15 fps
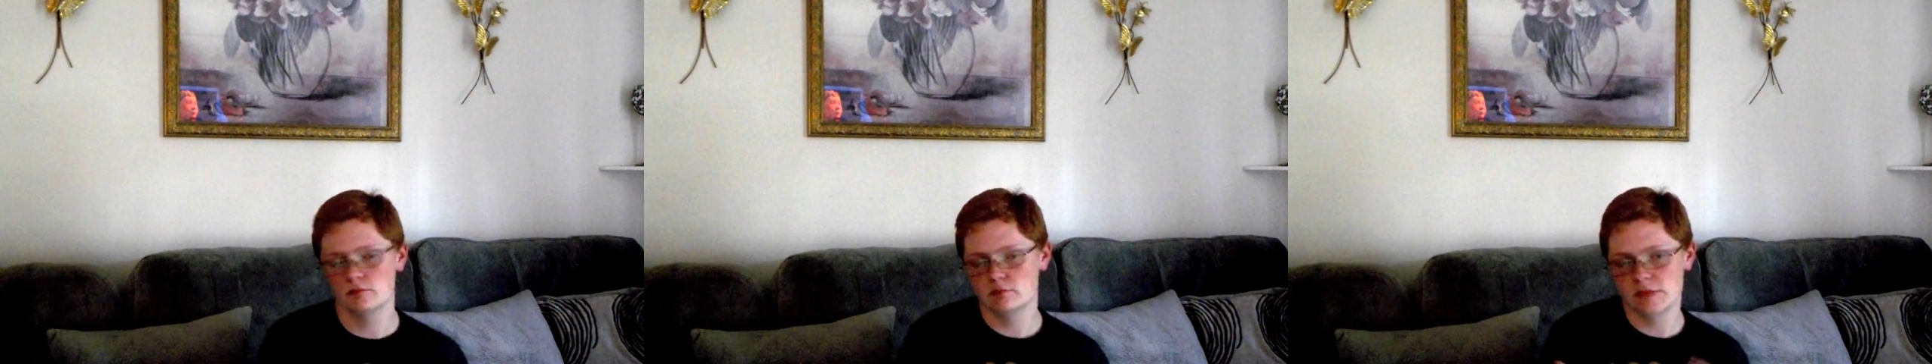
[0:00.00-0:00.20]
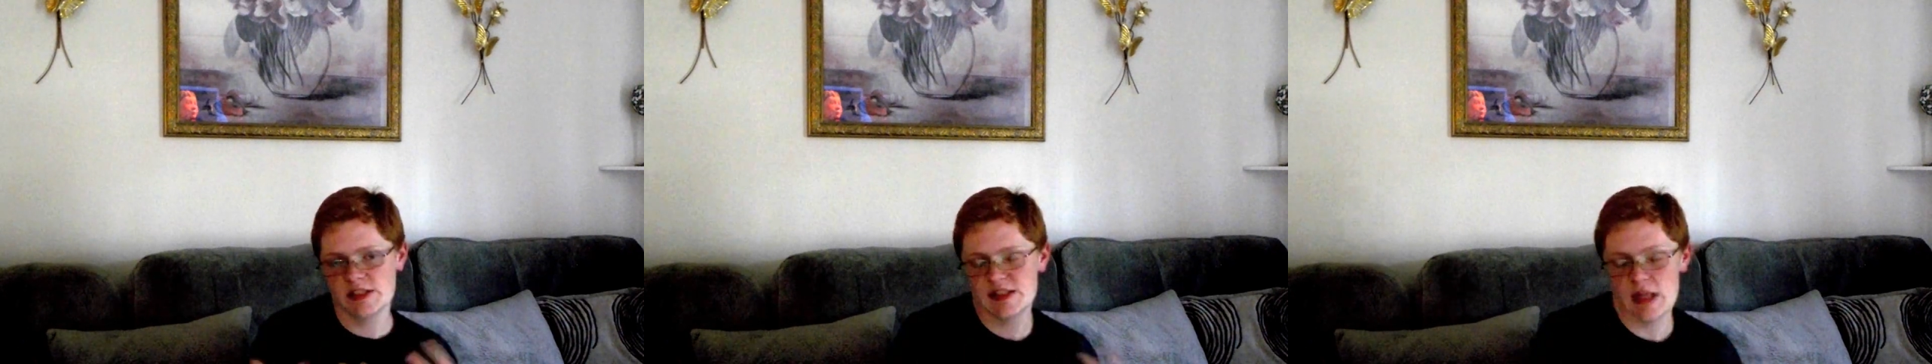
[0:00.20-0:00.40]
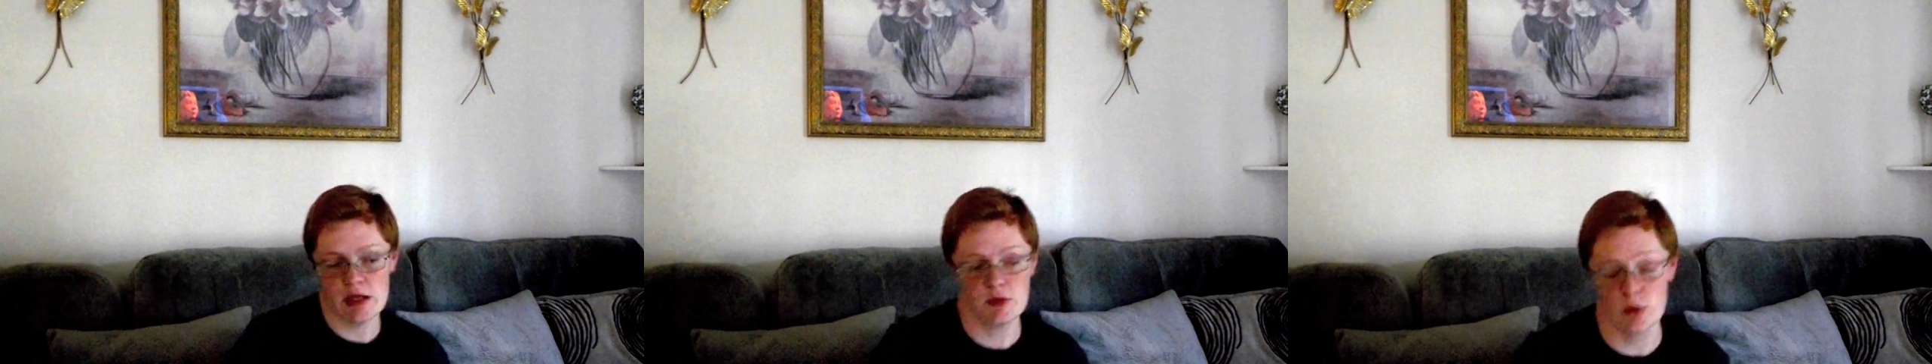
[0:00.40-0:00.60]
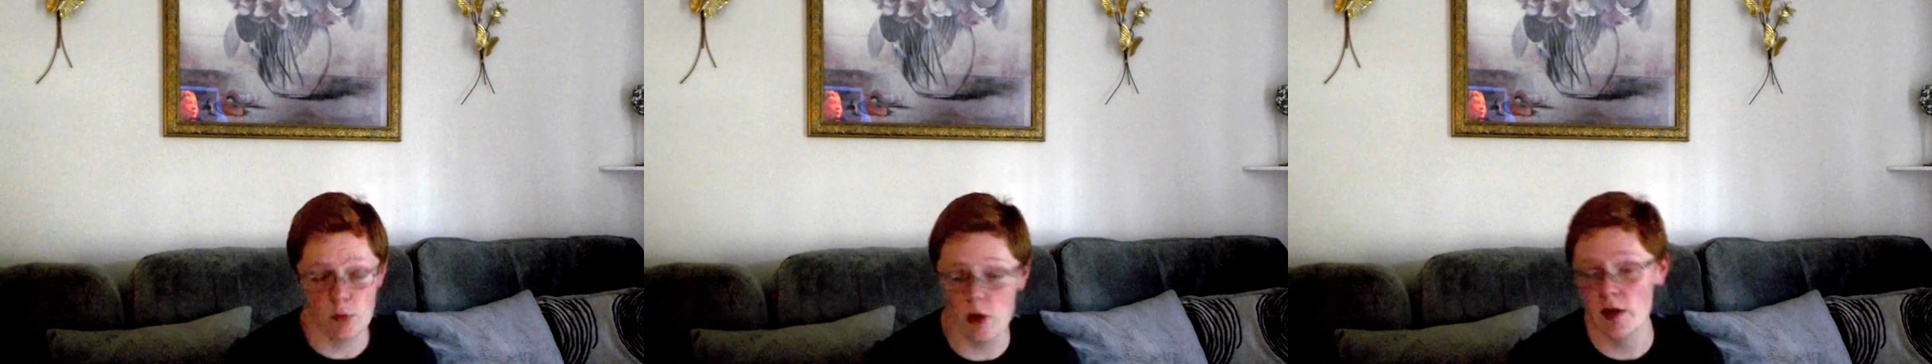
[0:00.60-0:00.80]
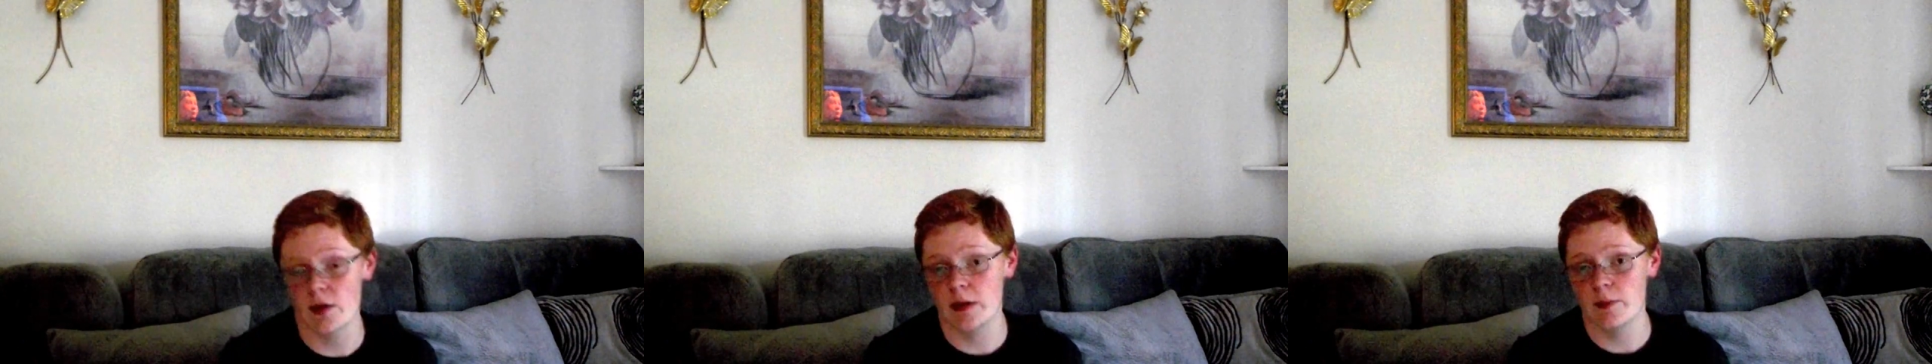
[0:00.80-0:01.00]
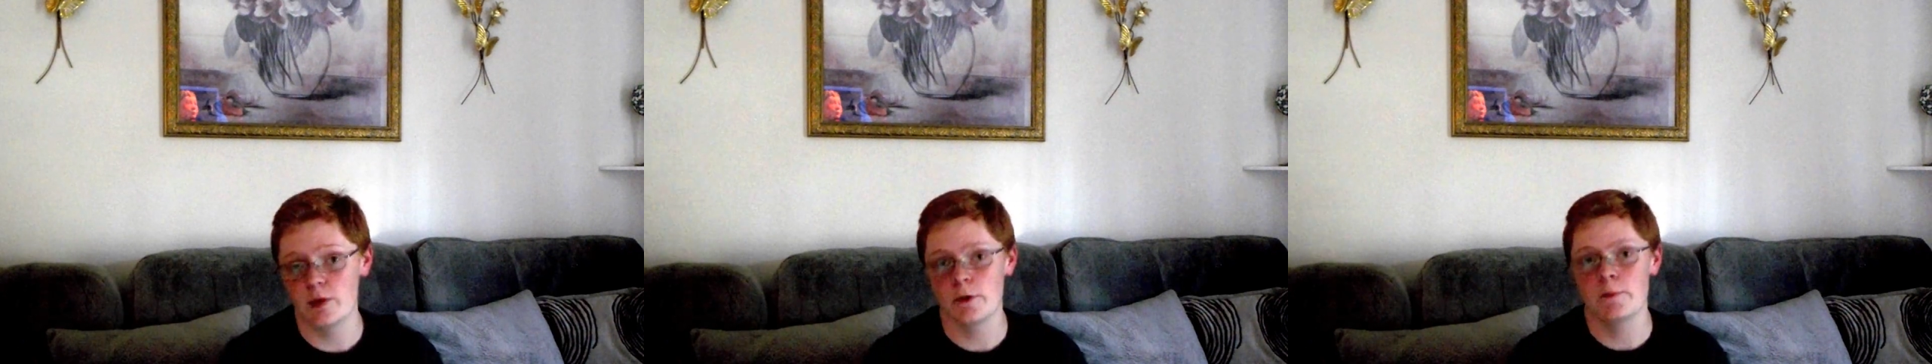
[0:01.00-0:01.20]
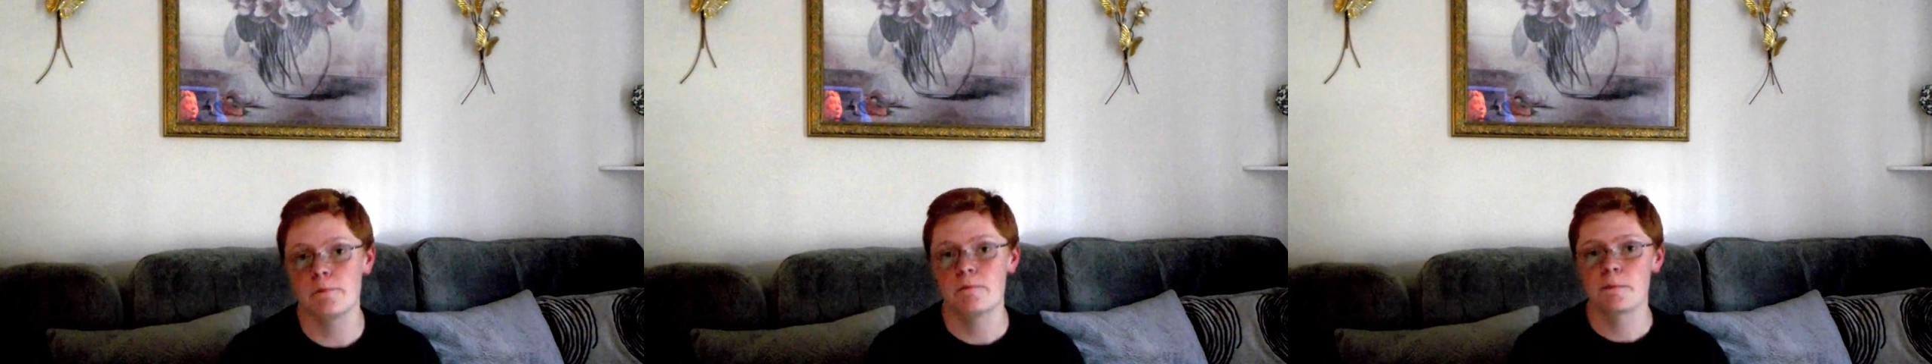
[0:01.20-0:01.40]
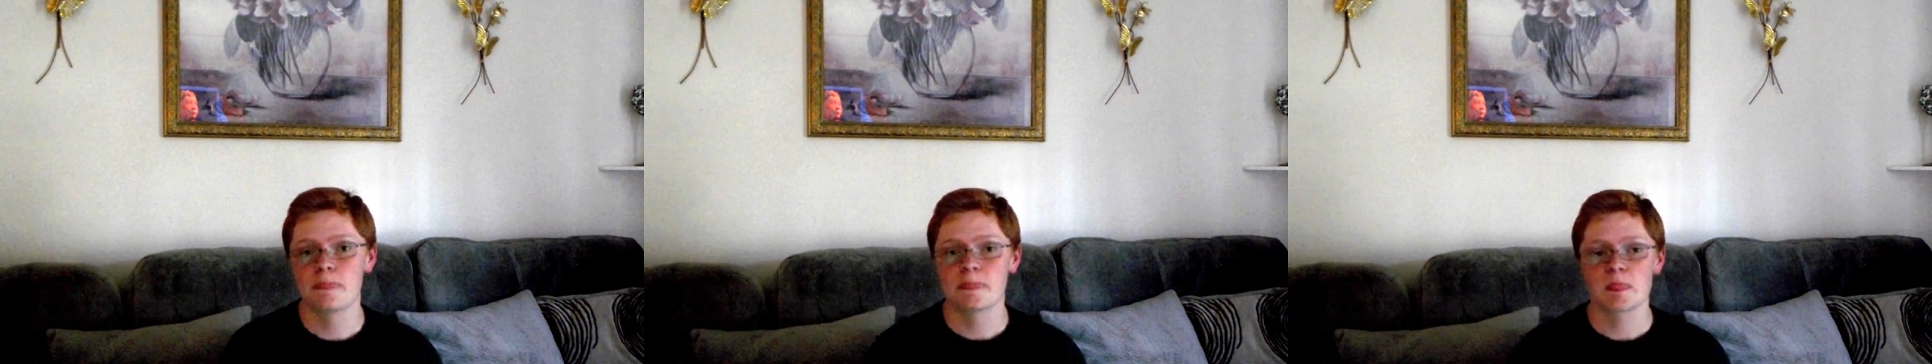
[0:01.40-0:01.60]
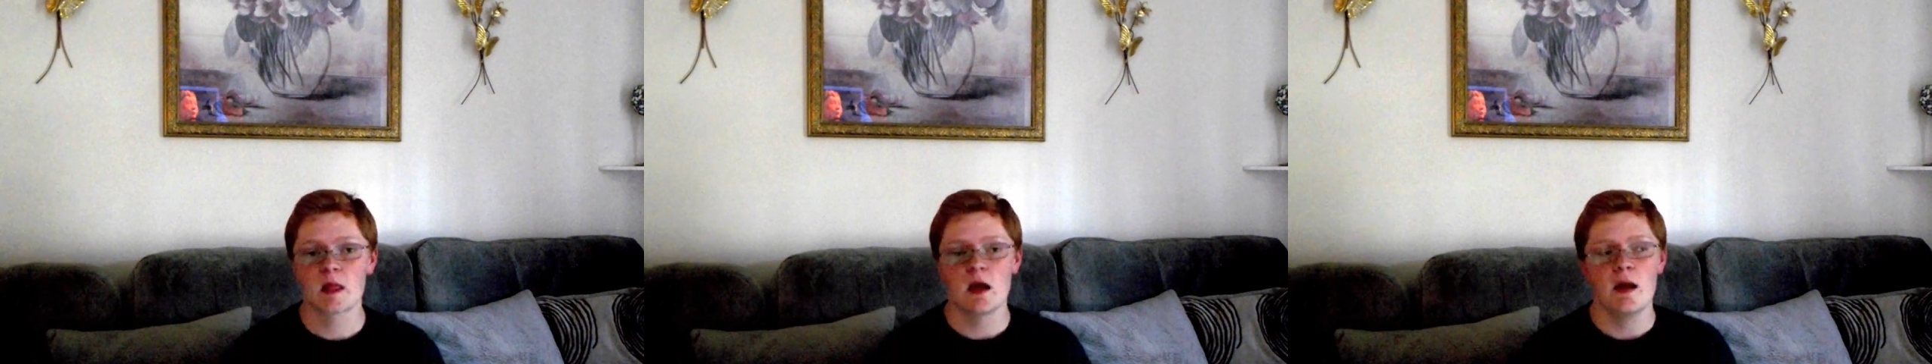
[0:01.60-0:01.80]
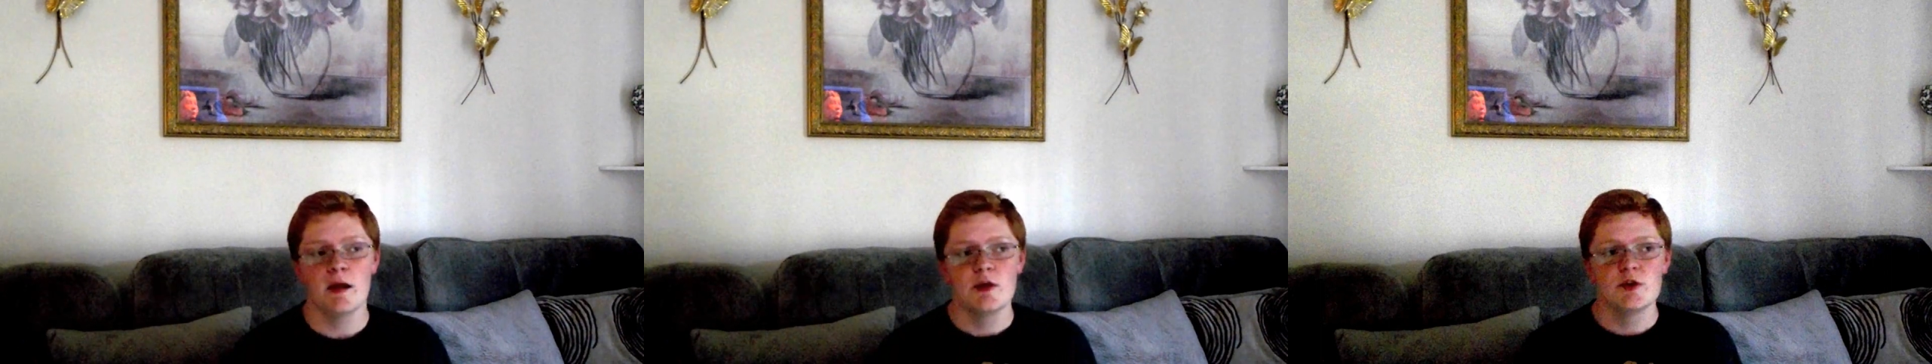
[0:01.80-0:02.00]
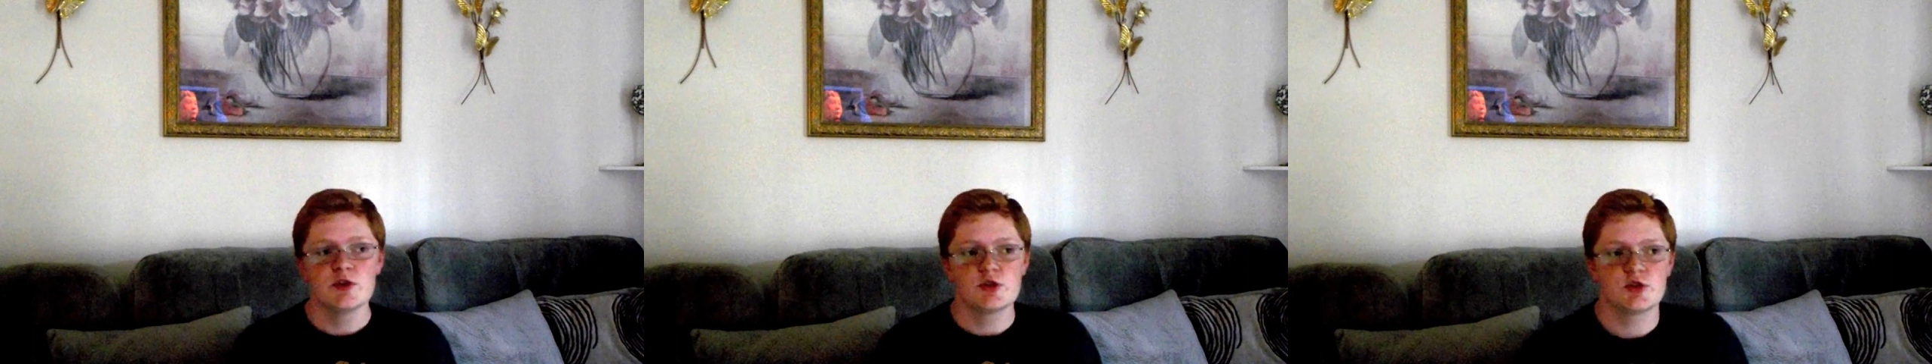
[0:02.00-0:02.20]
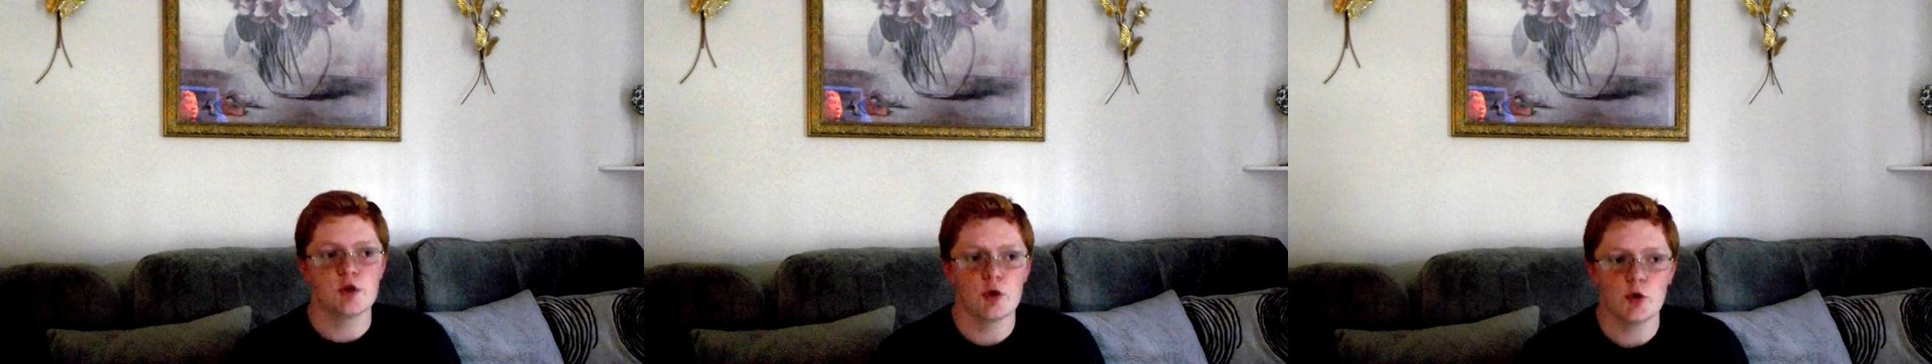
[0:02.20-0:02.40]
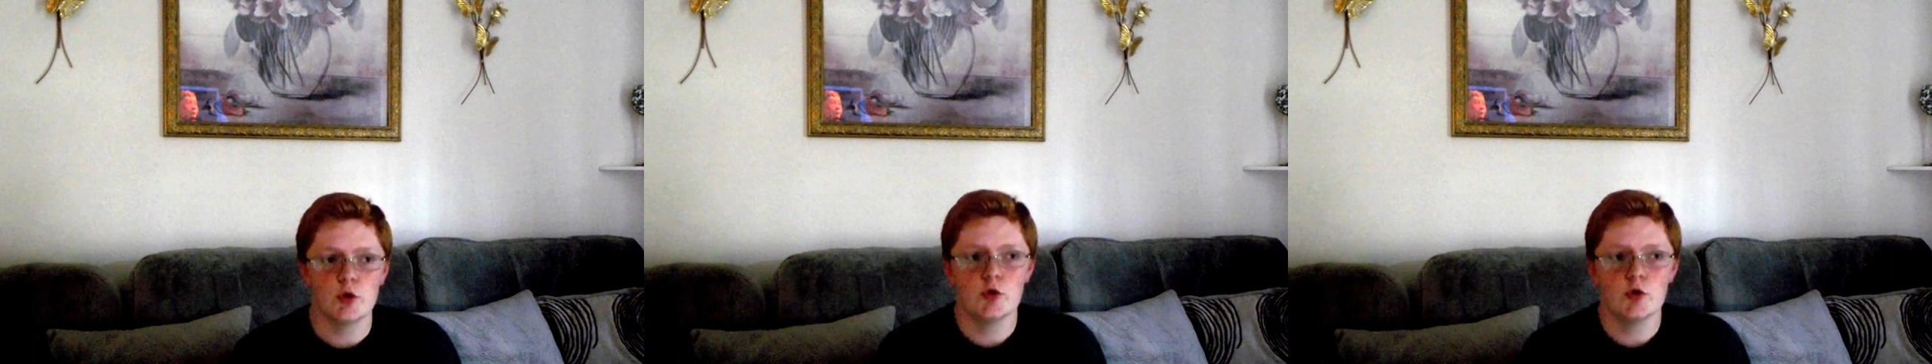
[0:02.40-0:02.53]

it's not doing well anymore. So,